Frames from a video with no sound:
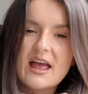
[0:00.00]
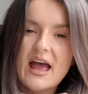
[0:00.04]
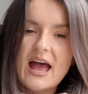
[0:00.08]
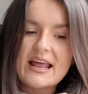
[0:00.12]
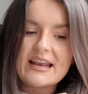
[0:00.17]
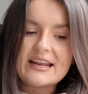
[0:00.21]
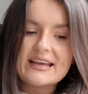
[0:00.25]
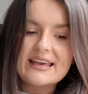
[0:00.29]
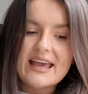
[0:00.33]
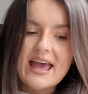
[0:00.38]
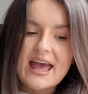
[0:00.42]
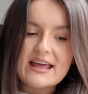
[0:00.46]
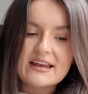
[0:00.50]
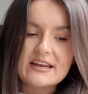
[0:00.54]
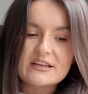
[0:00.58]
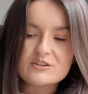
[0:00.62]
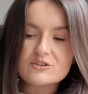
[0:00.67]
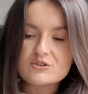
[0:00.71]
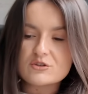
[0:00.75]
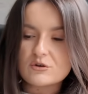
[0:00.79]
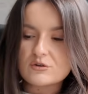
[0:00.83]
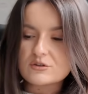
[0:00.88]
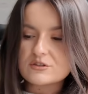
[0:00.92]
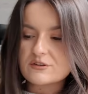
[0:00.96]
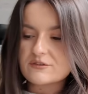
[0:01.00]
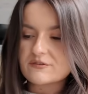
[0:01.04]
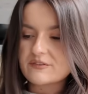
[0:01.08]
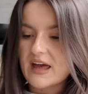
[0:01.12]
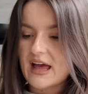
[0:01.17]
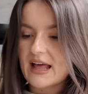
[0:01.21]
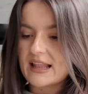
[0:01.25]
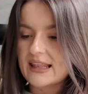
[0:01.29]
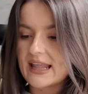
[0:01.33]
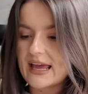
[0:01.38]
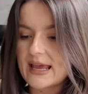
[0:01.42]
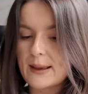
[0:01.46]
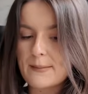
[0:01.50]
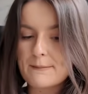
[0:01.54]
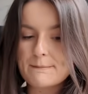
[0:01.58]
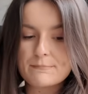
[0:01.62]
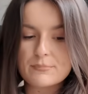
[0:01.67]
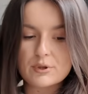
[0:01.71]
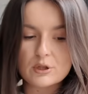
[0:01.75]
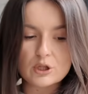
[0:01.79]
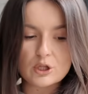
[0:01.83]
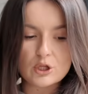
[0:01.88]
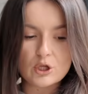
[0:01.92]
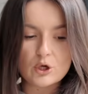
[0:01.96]
And again, it's sort of that like
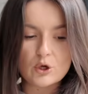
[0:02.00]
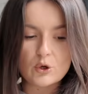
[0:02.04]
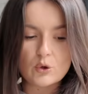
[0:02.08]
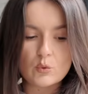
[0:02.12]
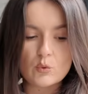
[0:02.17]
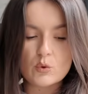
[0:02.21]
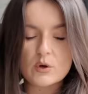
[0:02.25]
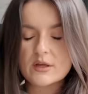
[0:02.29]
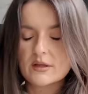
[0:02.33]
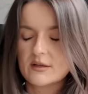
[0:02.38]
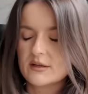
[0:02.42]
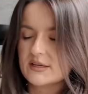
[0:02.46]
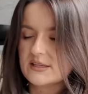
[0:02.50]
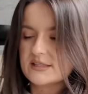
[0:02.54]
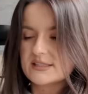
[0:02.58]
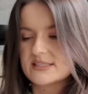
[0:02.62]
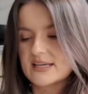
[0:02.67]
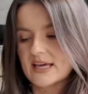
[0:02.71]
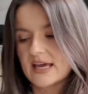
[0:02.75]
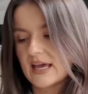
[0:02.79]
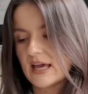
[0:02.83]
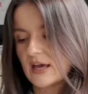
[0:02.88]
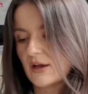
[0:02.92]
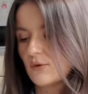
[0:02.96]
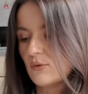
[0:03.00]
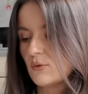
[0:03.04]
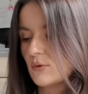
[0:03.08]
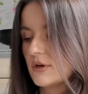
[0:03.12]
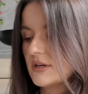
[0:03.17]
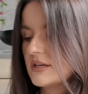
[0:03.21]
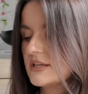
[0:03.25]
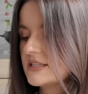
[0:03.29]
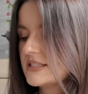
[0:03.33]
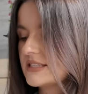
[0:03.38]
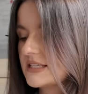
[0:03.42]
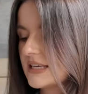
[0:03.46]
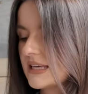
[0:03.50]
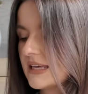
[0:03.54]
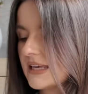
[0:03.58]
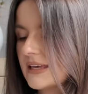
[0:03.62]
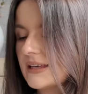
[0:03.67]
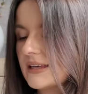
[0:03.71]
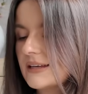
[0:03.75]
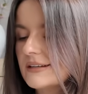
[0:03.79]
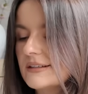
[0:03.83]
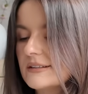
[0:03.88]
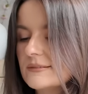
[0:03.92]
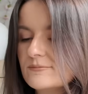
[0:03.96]
blue
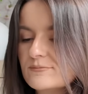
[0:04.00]
turquoisey